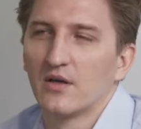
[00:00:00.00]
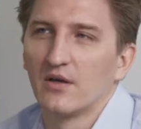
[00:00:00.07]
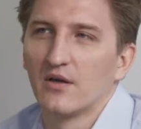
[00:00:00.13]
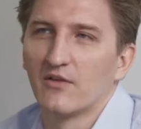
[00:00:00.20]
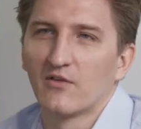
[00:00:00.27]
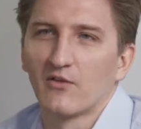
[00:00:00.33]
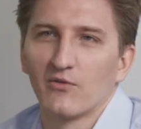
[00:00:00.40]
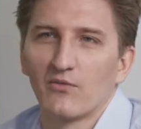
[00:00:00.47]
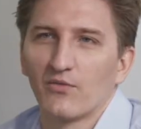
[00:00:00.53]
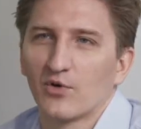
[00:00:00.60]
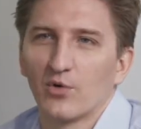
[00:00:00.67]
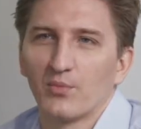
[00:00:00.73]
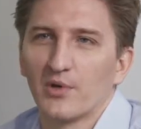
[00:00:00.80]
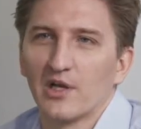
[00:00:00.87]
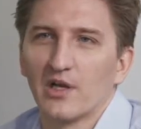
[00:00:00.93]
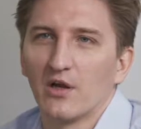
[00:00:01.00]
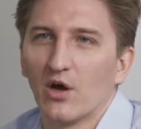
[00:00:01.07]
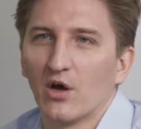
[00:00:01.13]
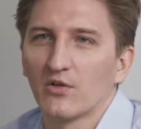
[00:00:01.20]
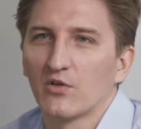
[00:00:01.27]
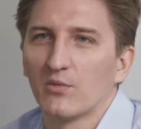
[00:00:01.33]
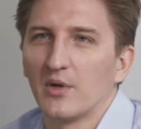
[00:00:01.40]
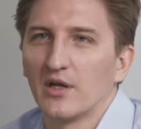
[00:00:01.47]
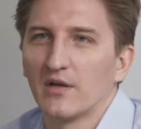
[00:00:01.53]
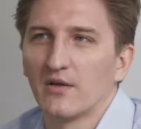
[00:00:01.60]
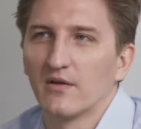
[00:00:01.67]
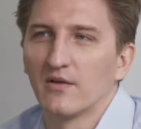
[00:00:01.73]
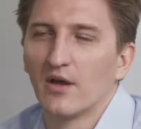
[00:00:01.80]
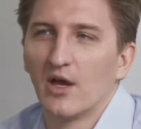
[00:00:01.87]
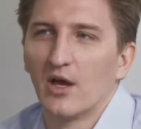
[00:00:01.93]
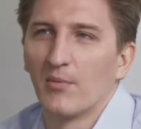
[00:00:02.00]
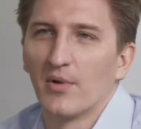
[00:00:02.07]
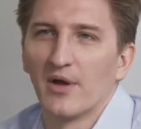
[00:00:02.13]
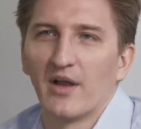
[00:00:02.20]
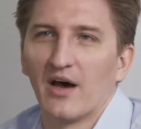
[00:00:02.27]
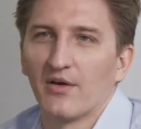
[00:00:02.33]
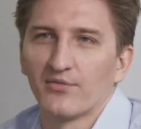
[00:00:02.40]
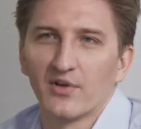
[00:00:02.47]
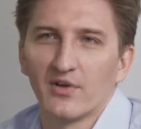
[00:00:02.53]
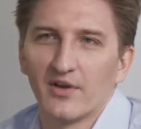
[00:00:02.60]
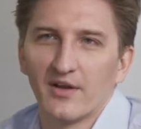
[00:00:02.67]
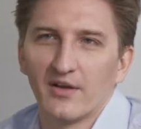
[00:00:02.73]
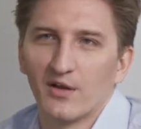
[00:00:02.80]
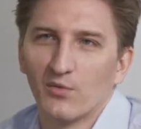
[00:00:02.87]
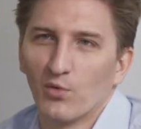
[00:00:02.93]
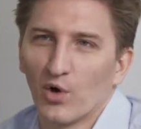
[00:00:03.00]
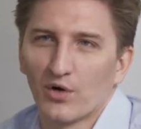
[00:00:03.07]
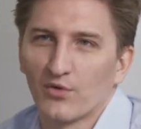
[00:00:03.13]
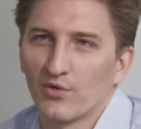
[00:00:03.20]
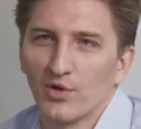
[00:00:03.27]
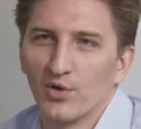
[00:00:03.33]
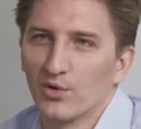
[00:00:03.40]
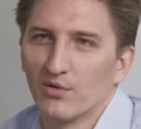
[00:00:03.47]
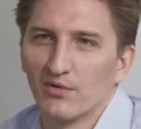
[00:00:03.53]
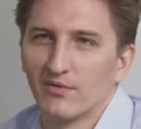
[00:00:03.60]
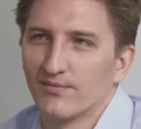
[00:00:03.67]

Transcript: It's completely automated, but after then the workflow.